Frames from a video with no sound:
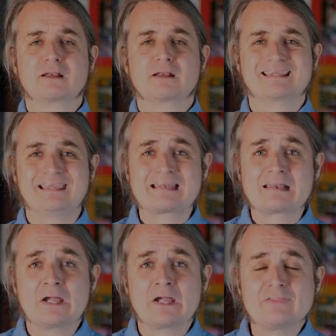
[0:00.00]

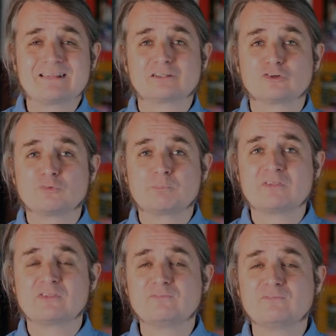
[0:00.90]
guidelines that are
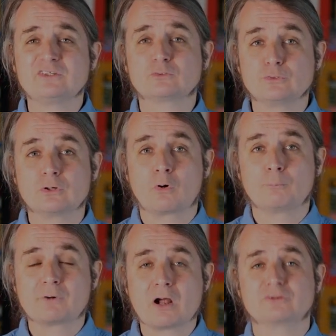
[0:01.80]
specific to your
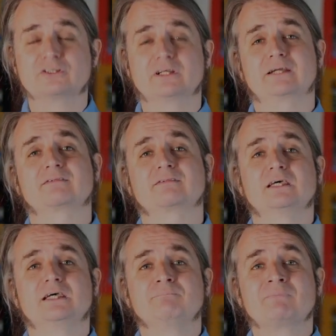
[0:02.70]
project.
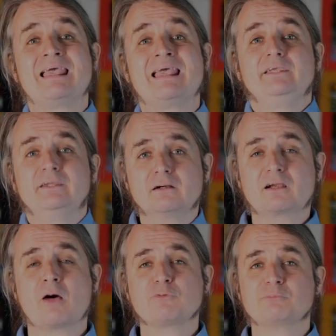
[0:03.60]
Here
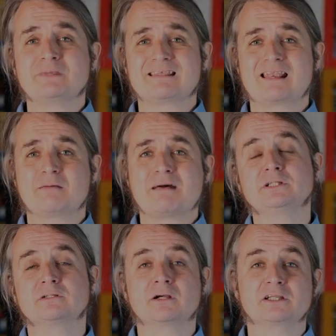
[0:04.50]
comes Metalama's
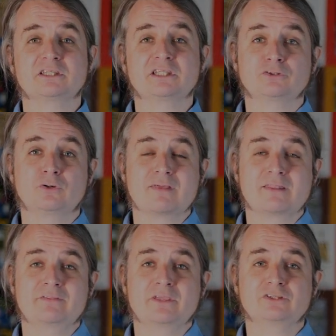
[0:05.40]
architecture
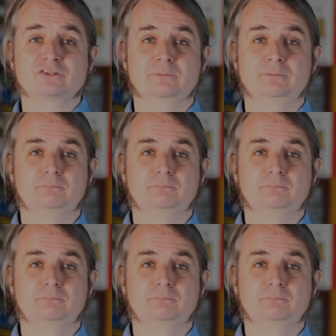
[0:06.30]
validation.